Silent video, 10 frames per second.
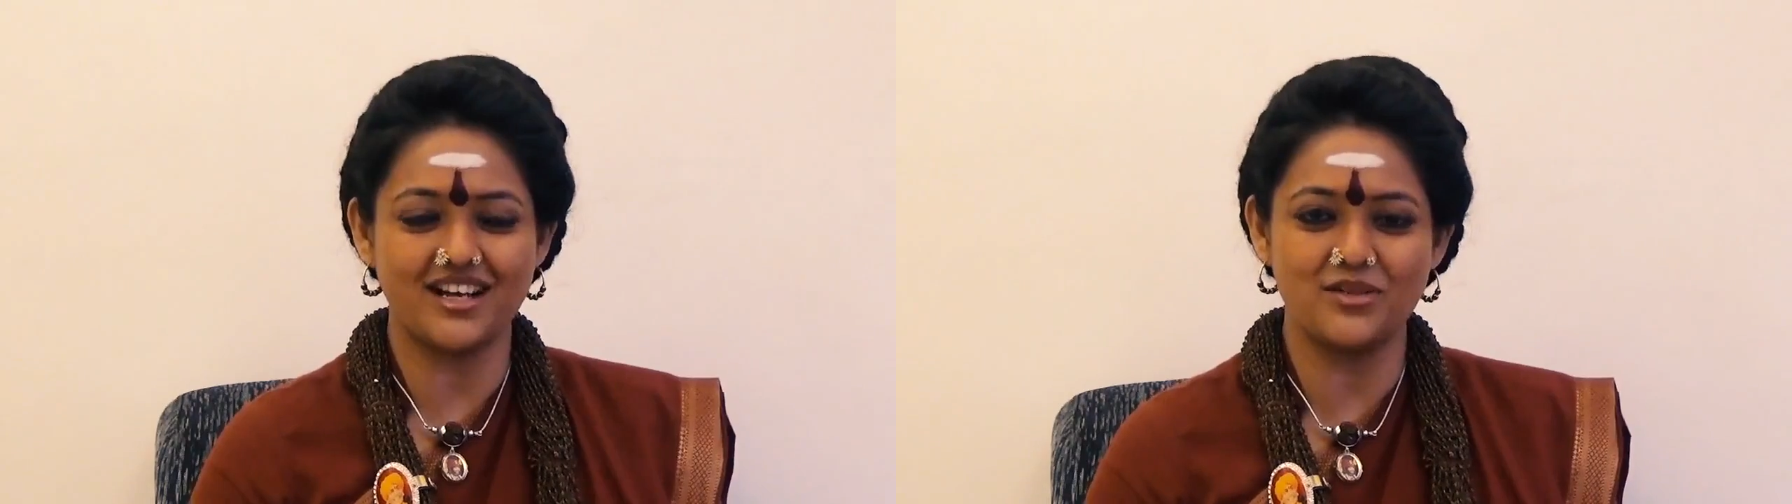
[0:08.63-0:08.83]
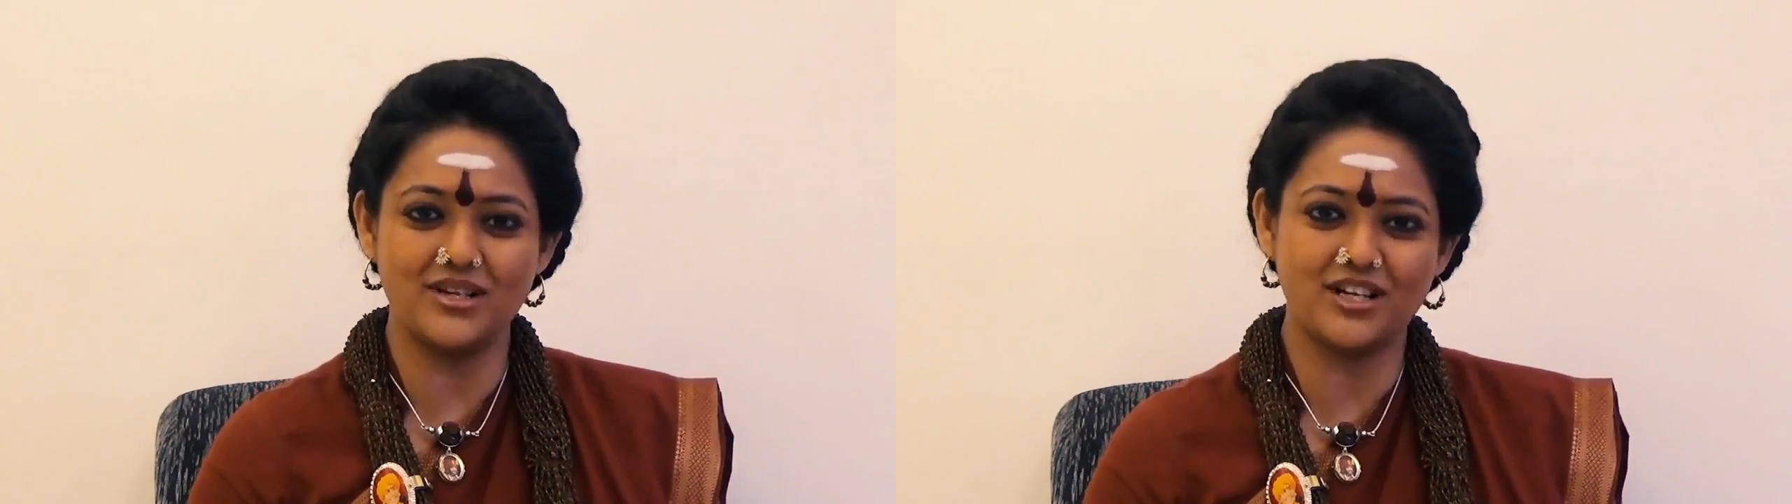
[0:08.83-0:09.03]

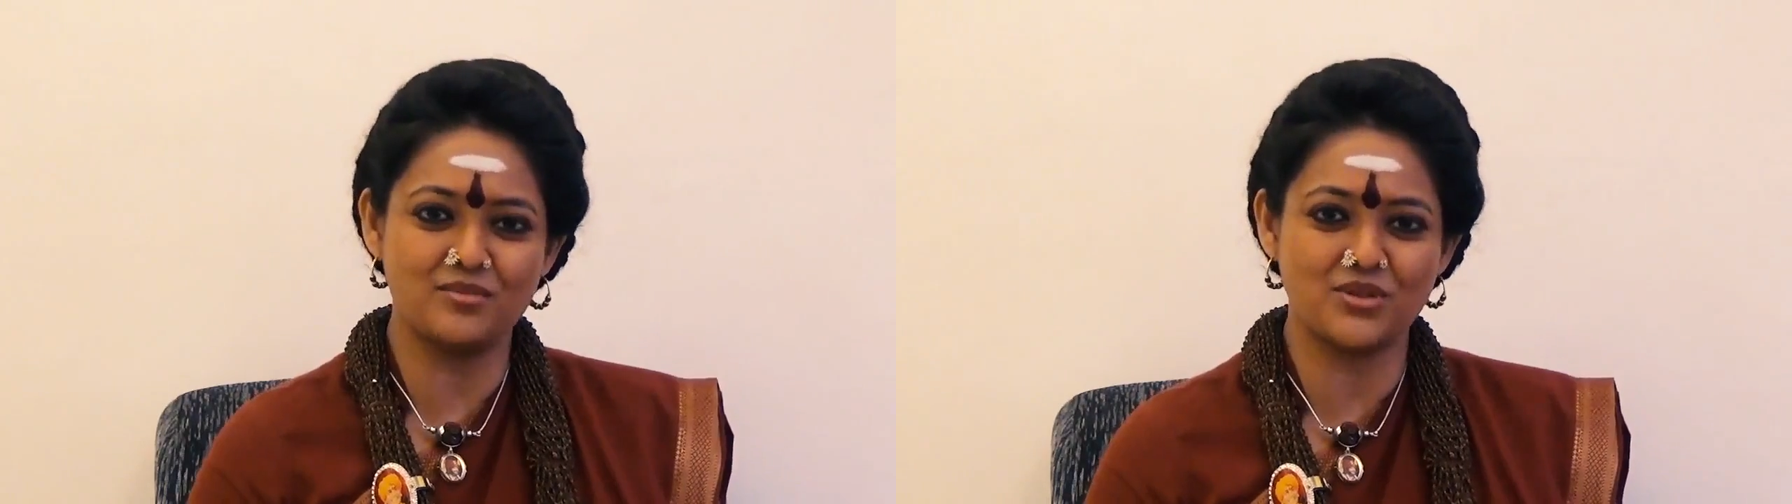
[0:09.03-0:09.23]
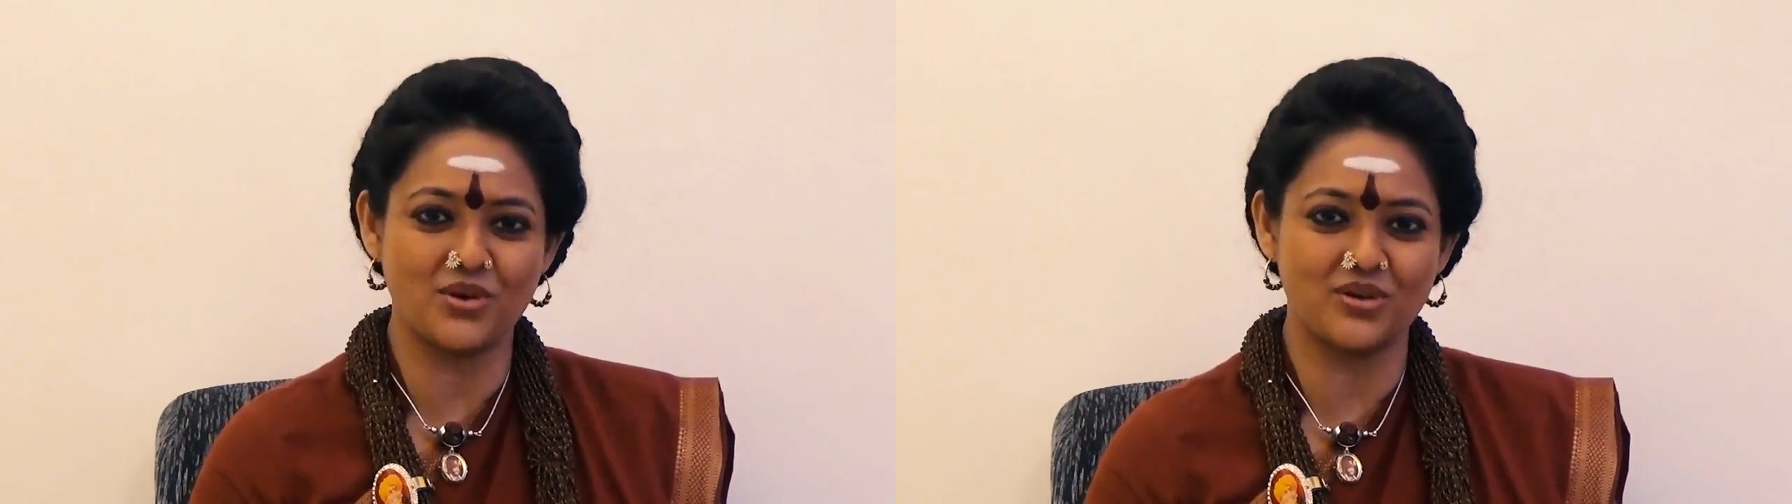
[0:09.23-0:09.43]
I
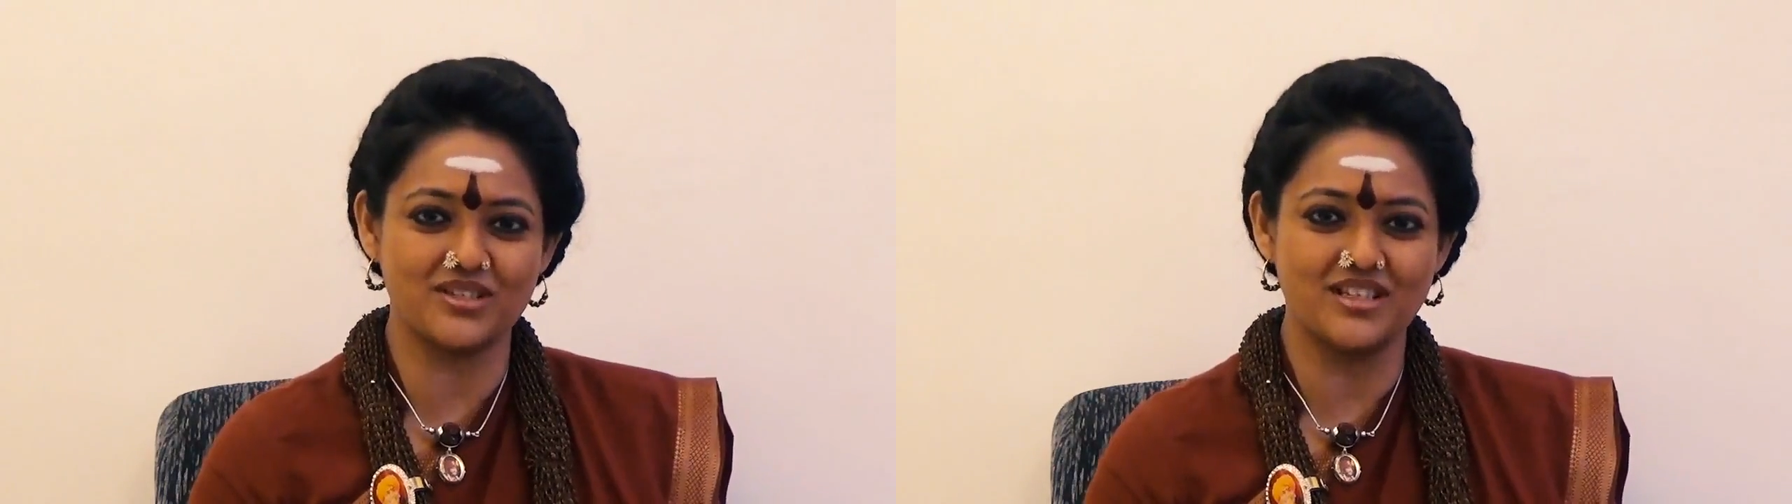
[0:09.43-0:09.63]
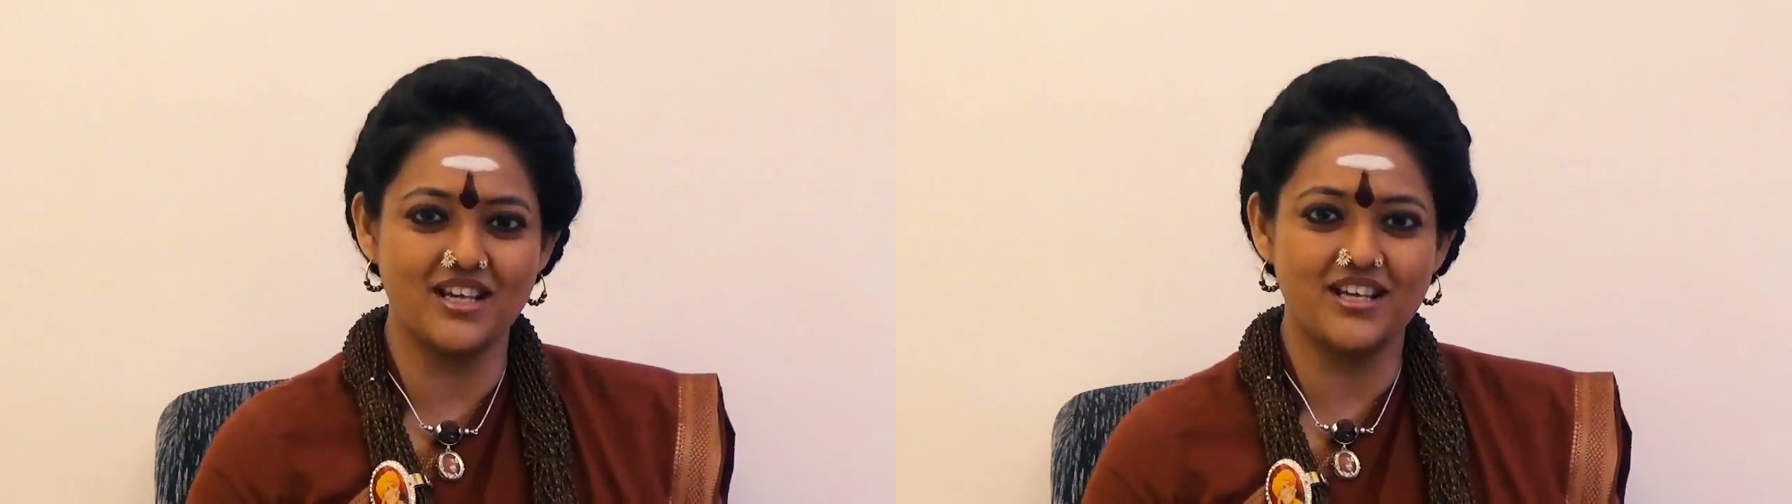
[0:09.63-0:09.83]
welcome you
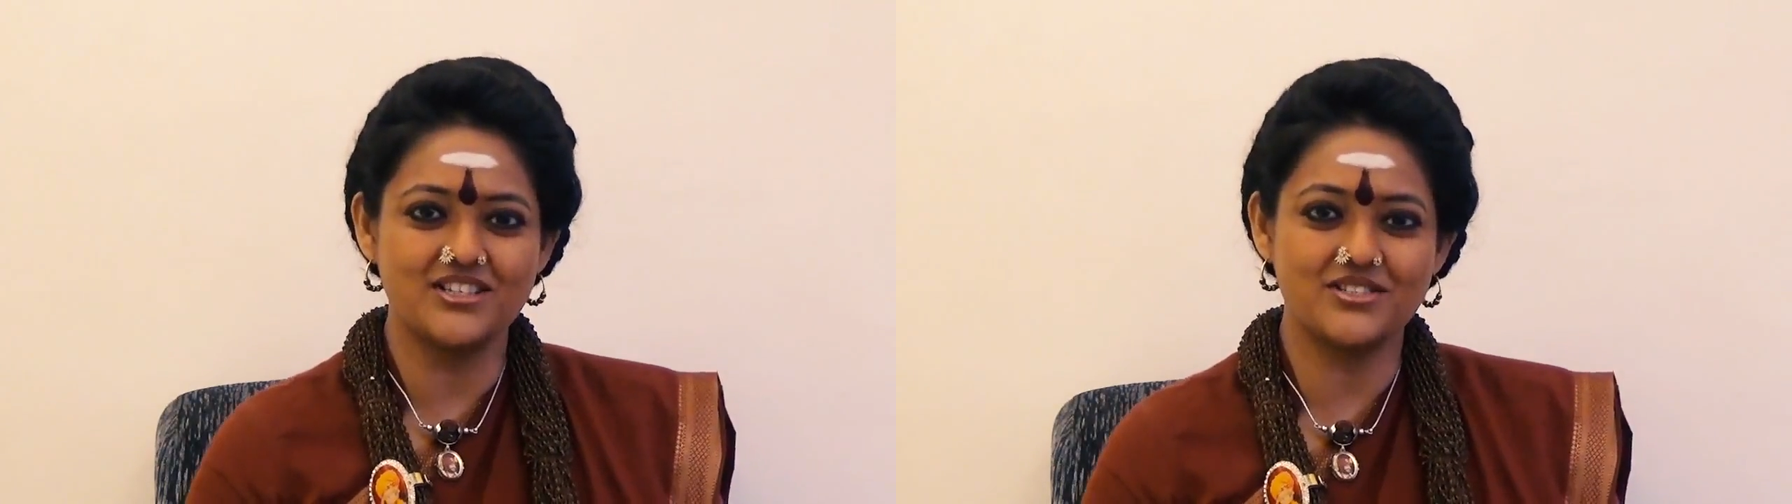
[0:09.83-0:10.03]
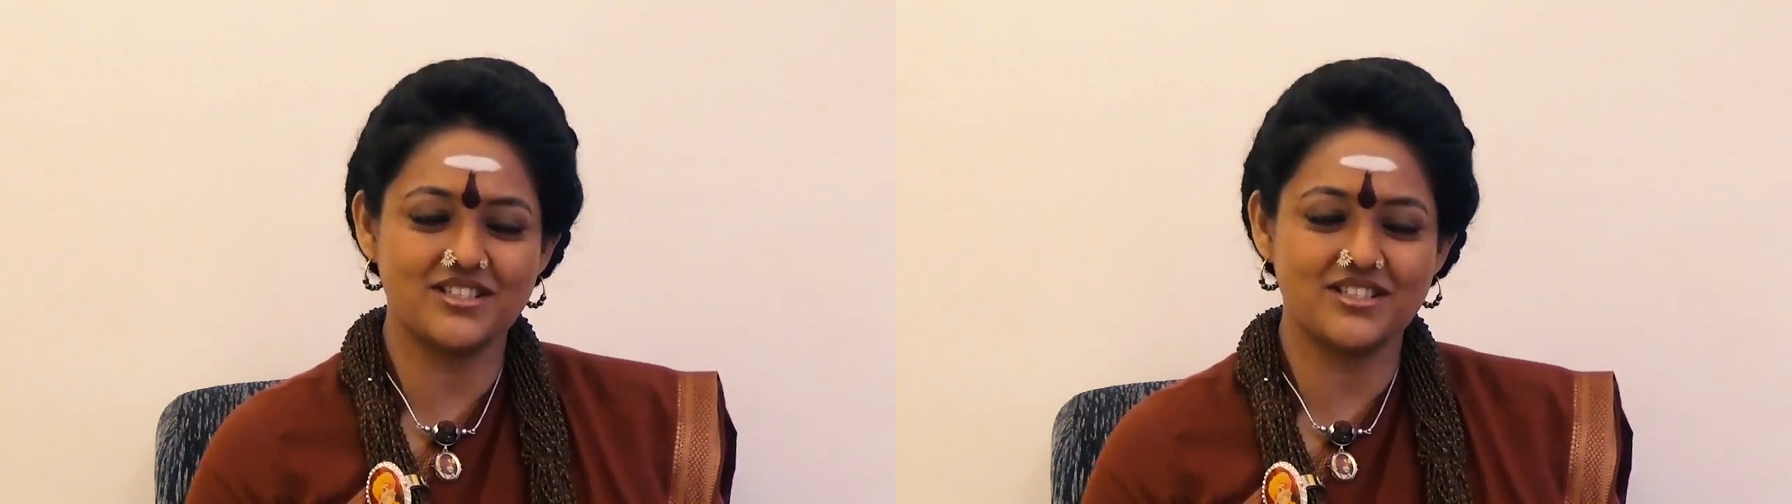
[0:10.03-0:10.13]
all to